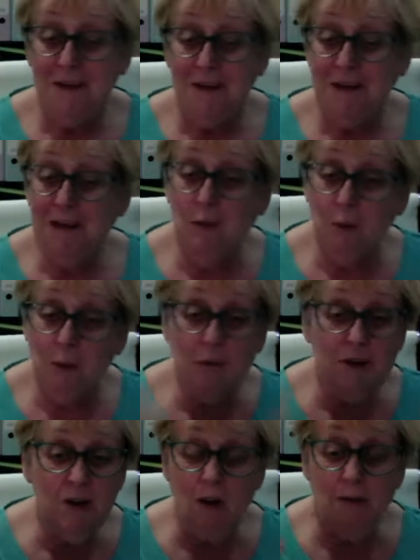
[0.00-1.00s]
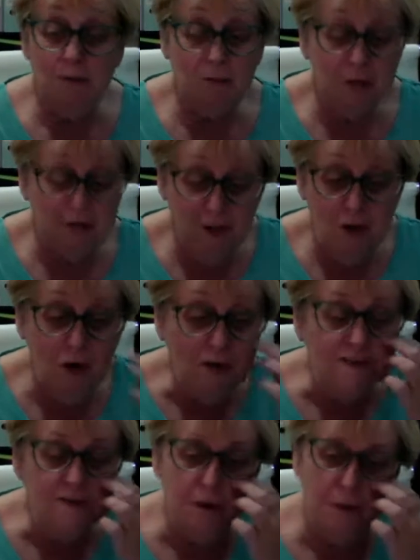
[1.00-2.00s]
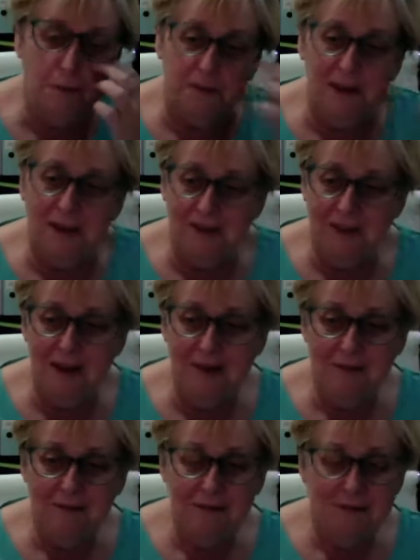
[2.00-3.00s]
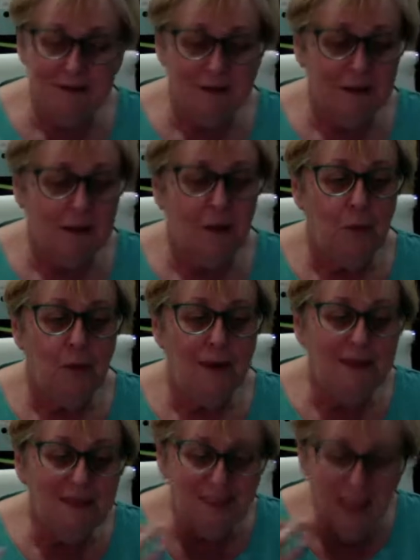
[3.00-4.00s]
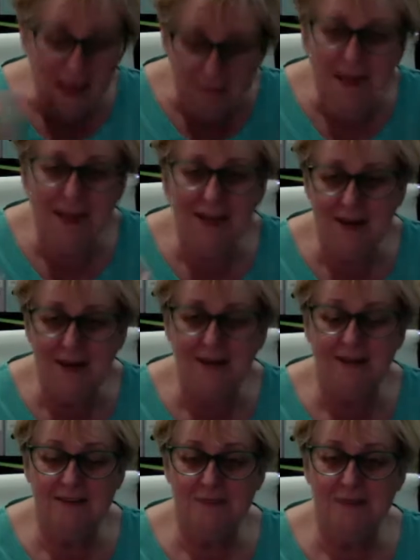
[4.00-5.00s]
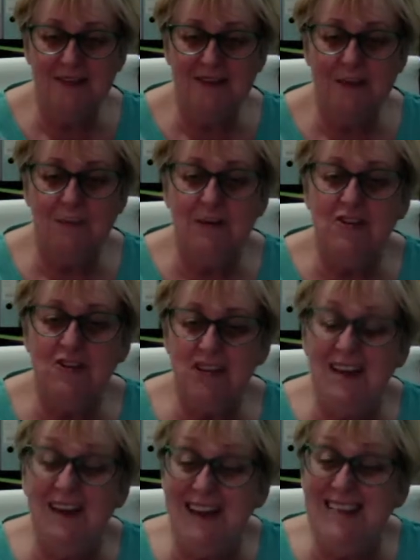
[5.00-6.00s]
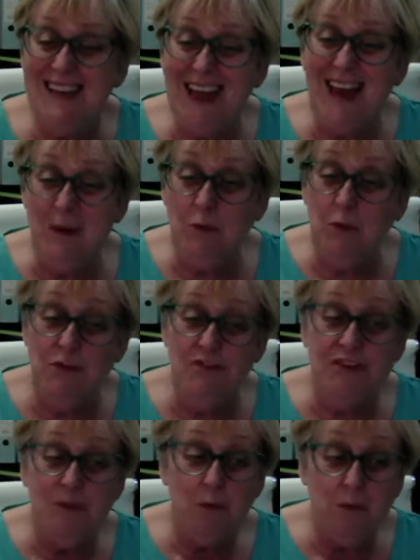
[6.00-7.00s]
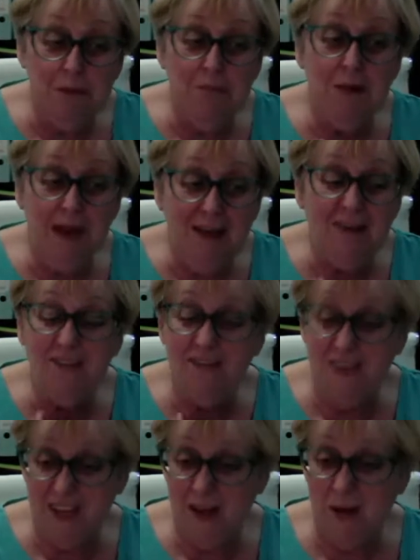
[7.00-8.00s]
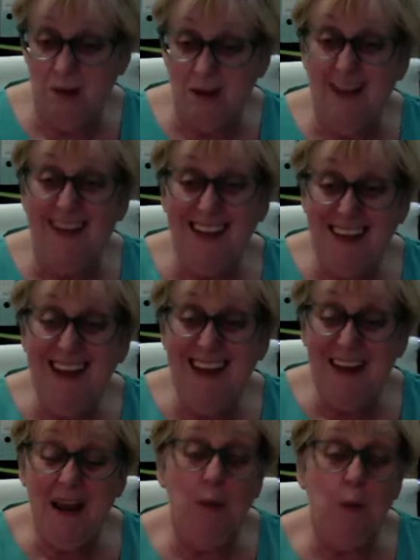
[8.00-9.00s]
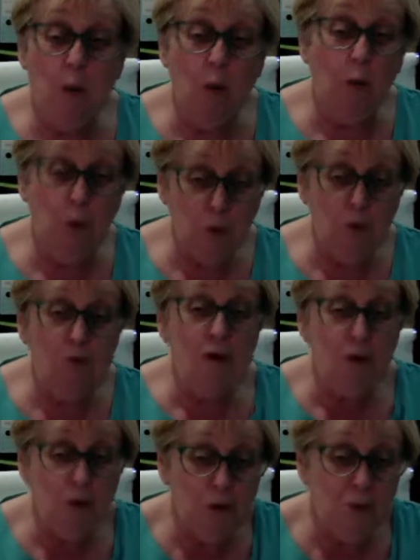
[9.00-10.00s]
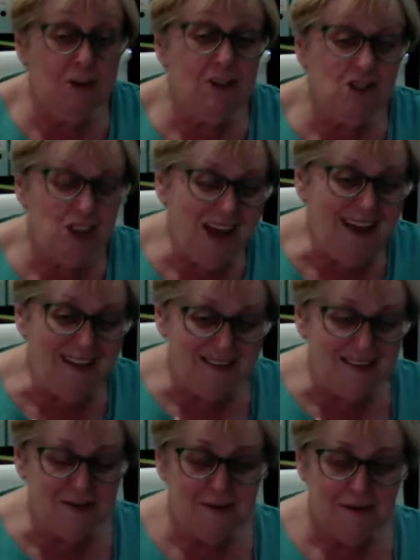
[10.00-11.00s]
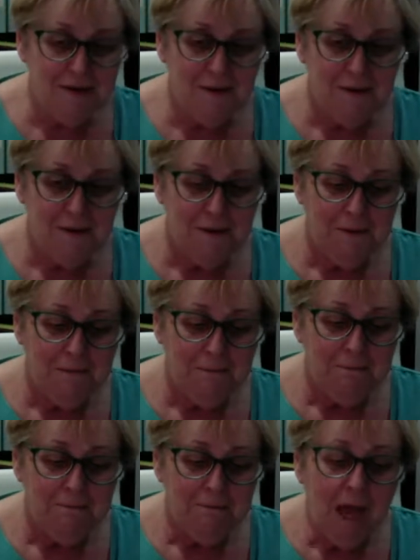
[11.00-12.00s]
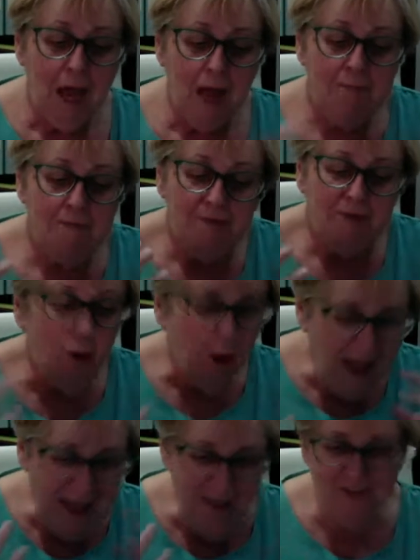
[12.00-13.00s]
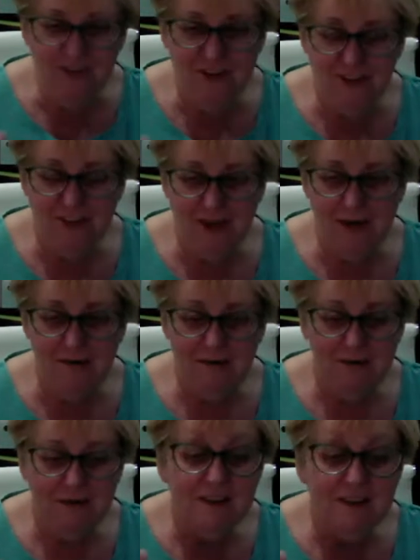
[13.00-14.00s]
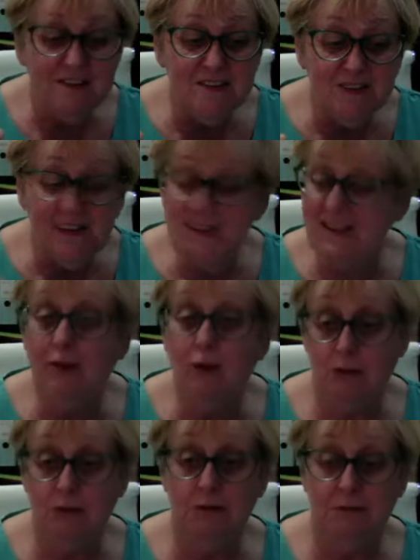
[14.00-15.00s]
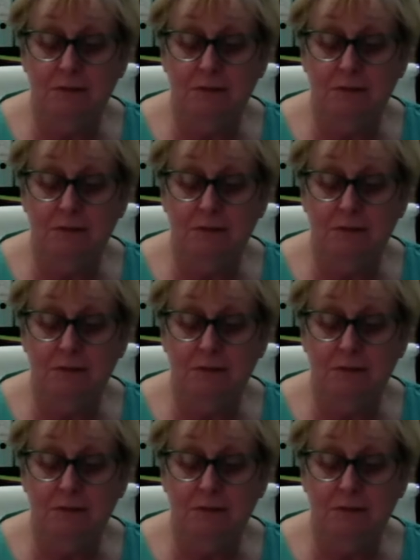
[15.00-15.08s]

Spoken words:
you know, when the Earth's not breathing, when that mechanism is damaged, is it any wonder that we might feel it in our own human chest? Not everything is physical.